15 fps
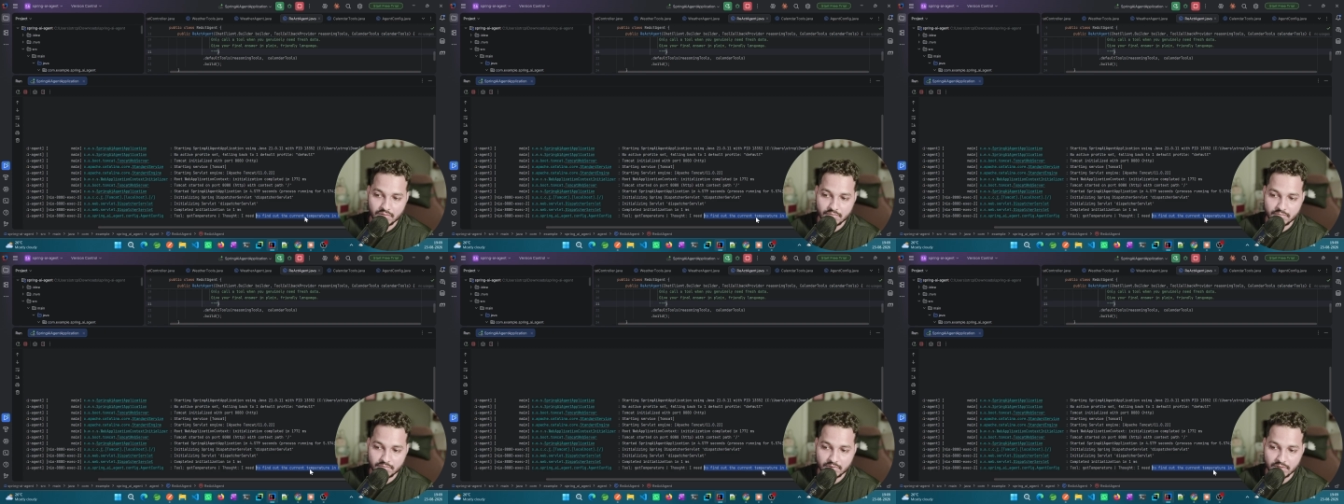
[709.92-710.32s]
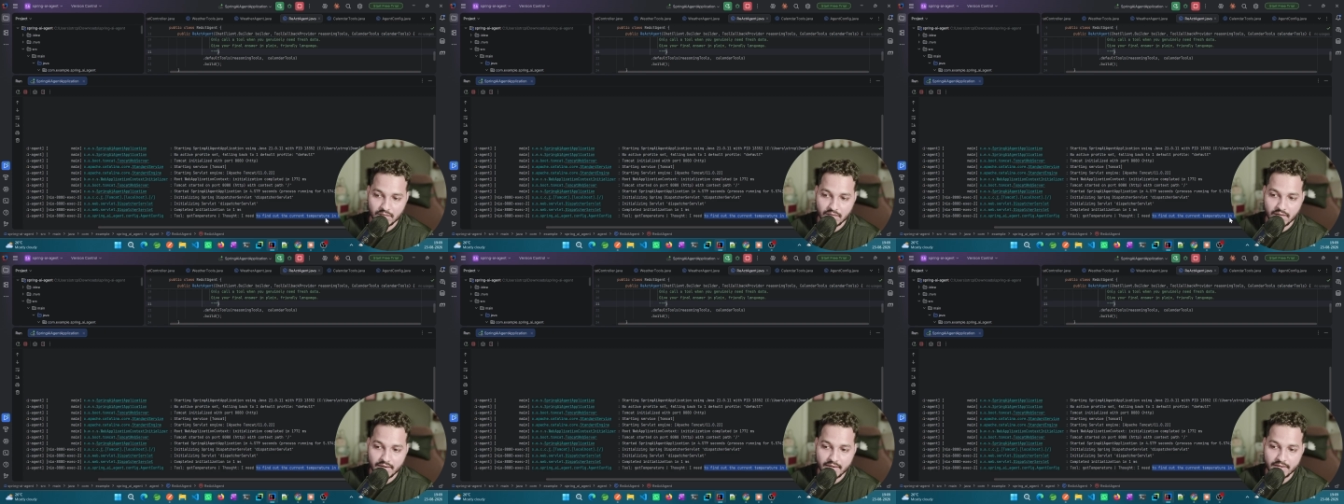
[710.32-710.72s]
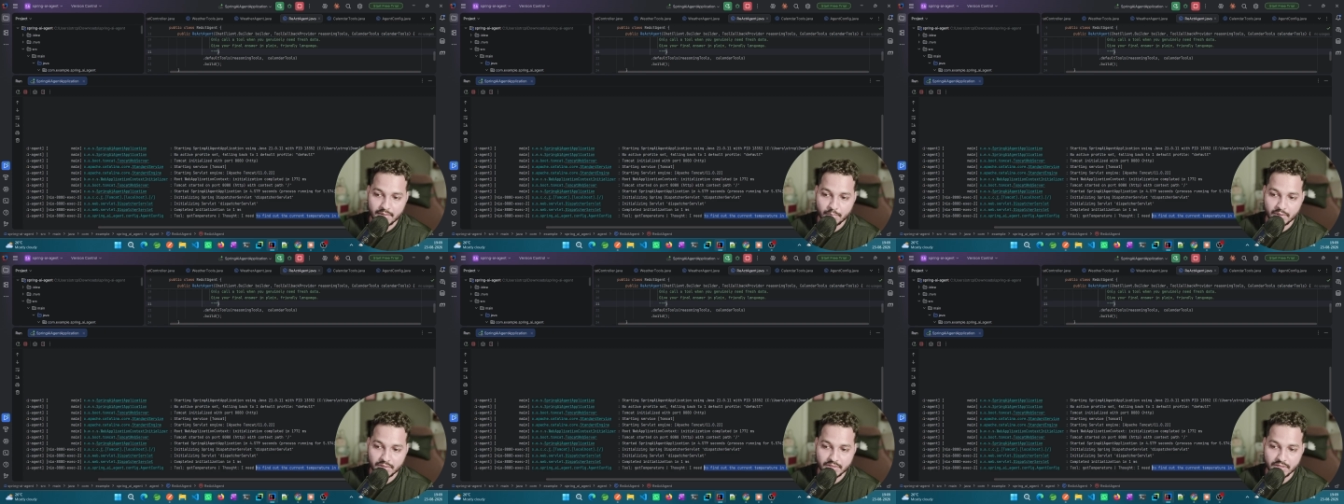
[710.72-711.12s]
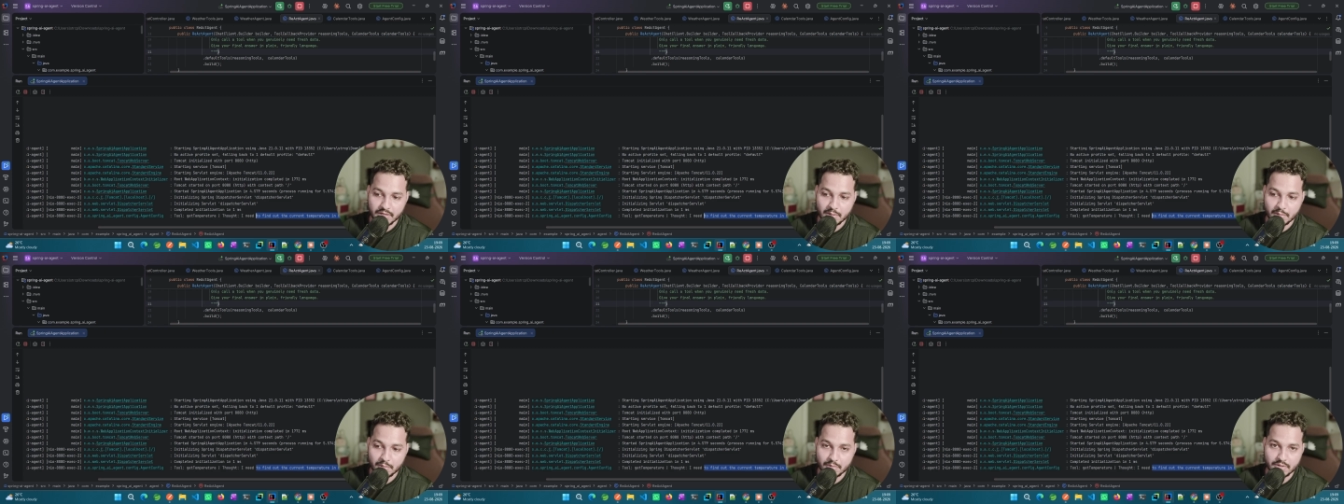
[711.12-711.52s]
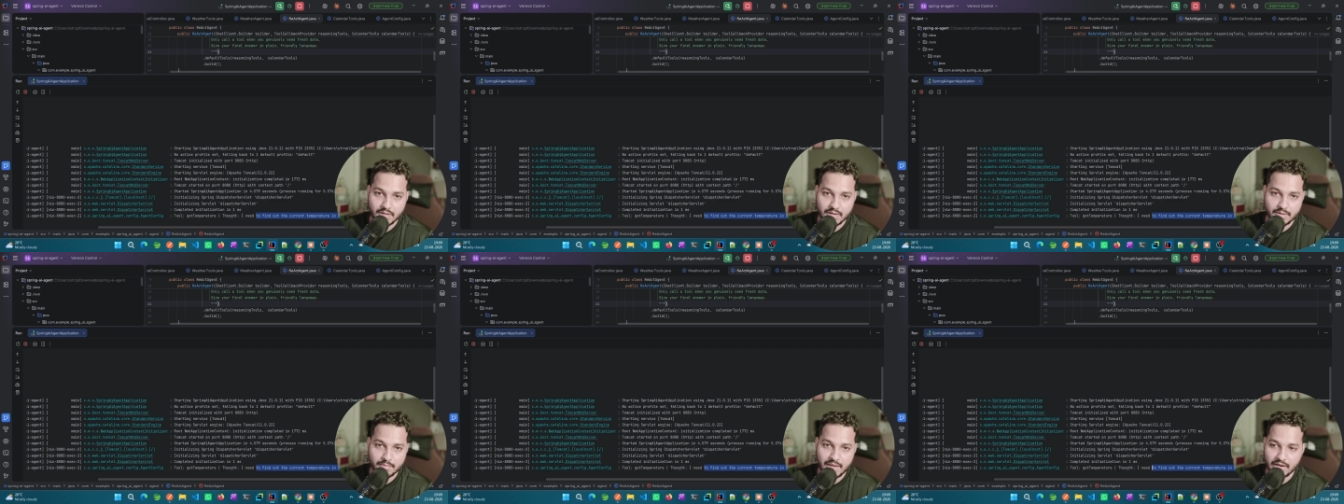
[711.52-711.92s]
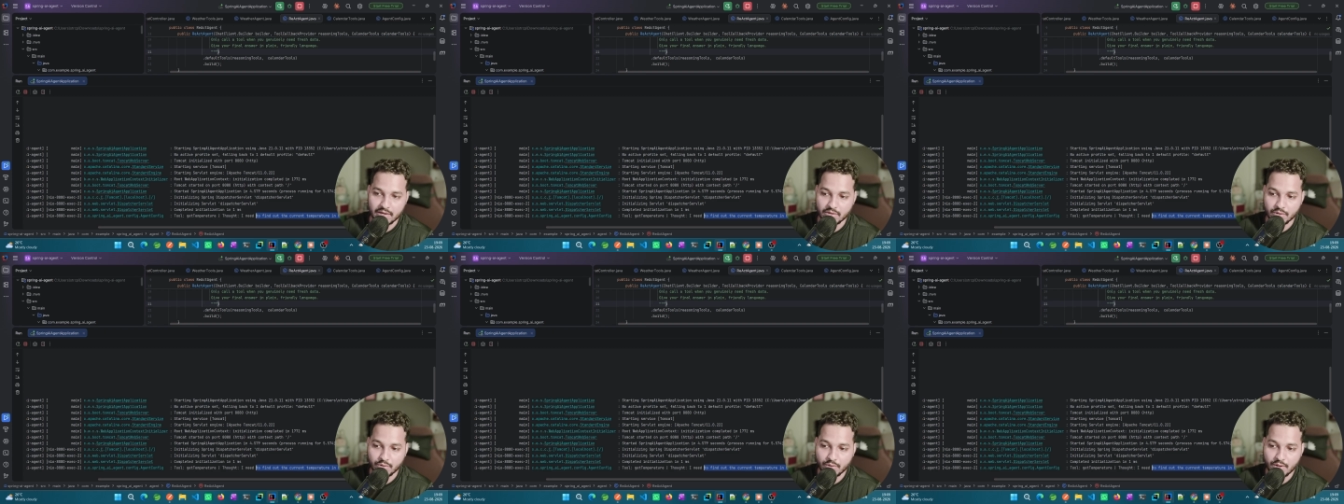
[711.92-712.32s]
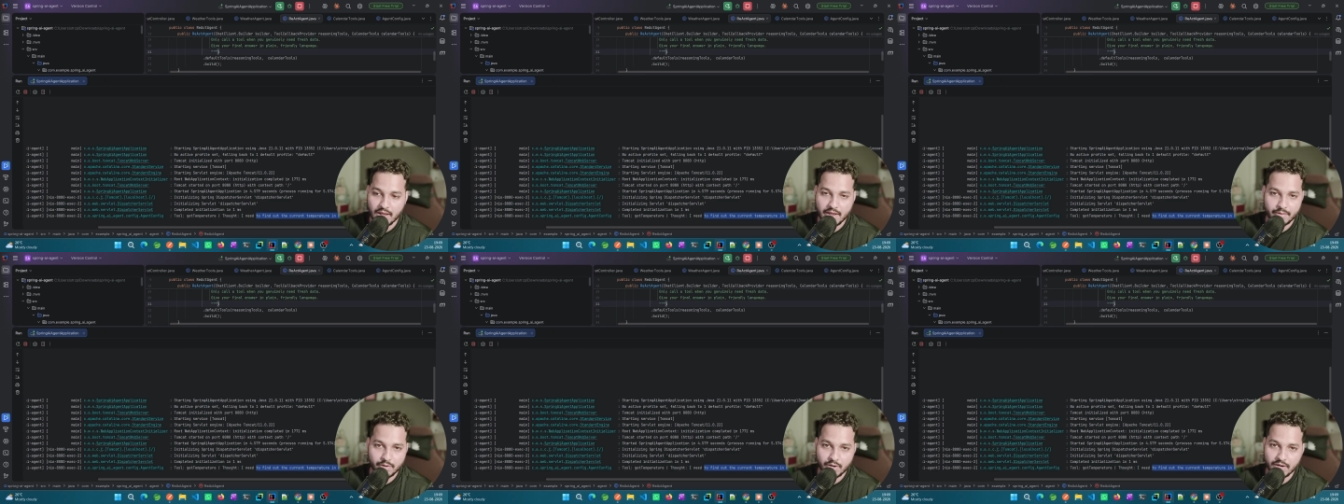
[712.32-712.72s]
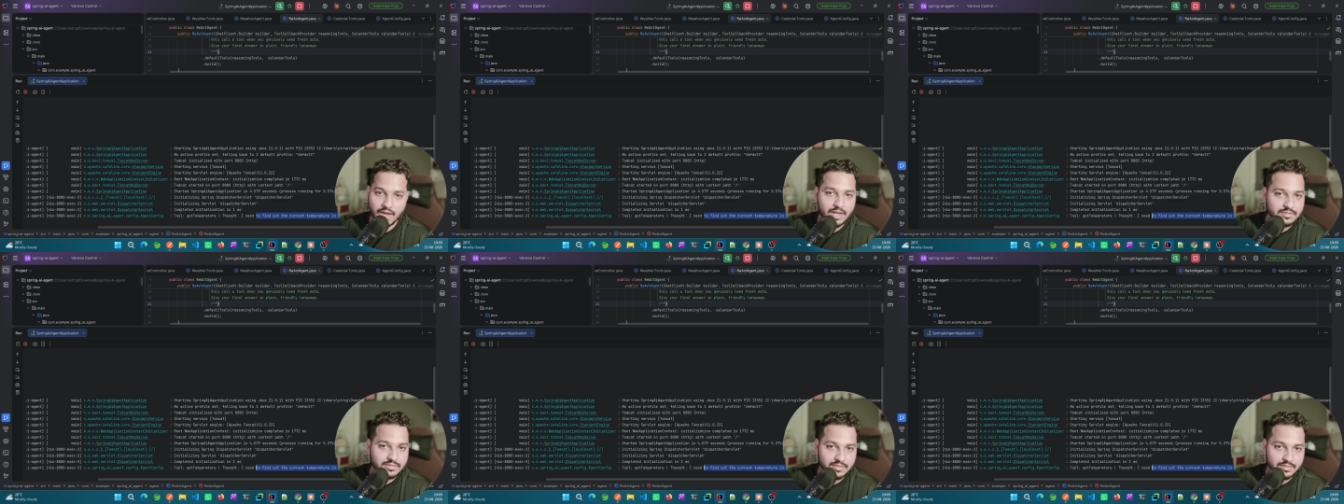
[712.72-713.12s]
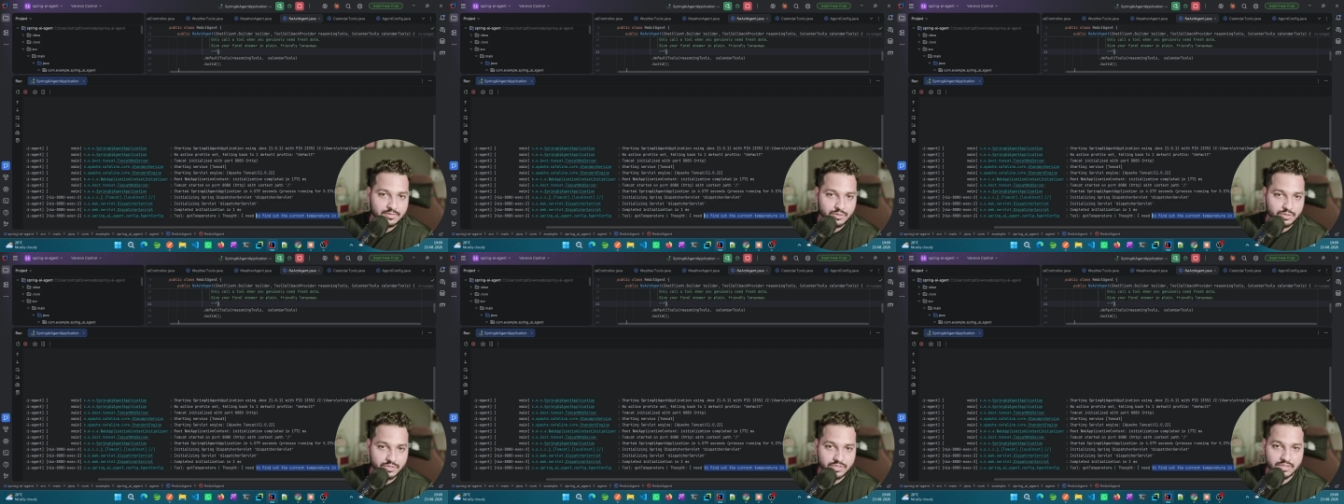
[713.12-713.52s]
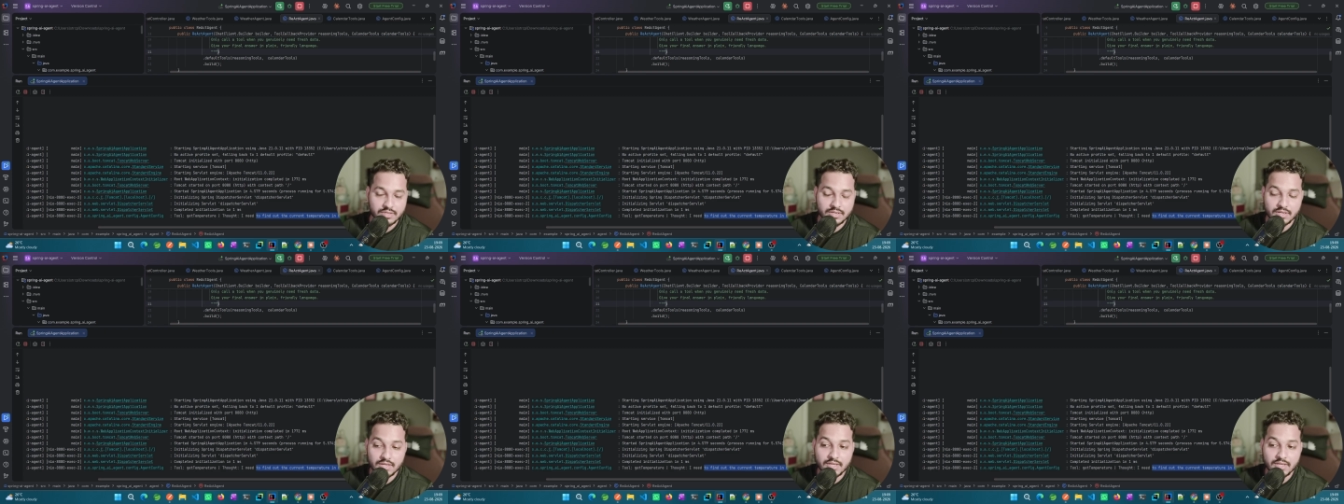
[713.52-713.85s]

the current temperature in Bangalore. I have not asked this question.